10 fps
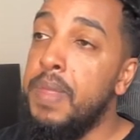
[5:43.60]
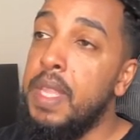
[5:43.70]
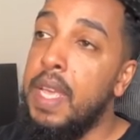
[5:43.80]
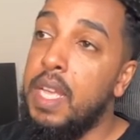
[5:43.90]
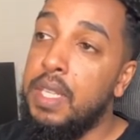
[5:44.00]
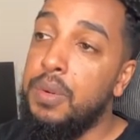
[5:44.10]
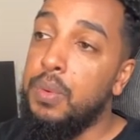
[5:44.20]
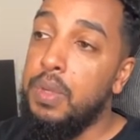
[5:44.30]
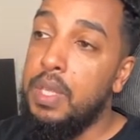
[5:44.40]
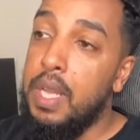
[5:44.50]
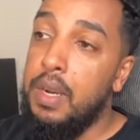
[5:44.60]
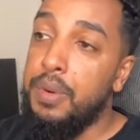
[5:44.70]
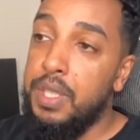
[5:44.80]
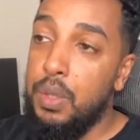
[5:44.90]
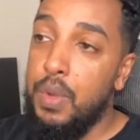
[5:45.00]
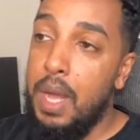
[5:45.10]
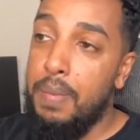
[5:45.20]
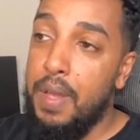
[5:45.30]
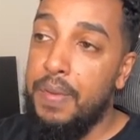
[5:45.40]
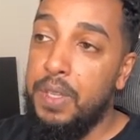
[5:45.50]
And the, the reason we
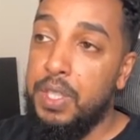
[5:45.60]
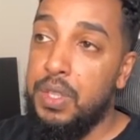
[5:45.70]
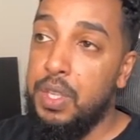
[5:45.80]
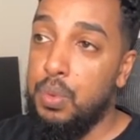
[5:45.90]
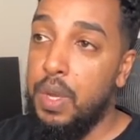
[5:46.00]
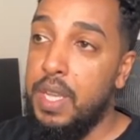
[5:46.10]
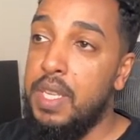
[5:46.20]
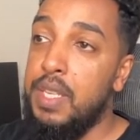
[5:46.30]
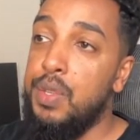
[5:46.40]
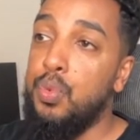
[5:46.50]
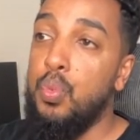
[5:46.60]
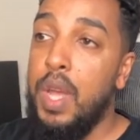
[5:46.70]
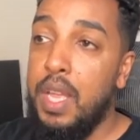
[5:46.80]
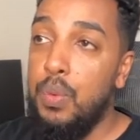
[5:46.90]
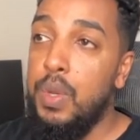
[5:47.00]
apply fixtures this way is when we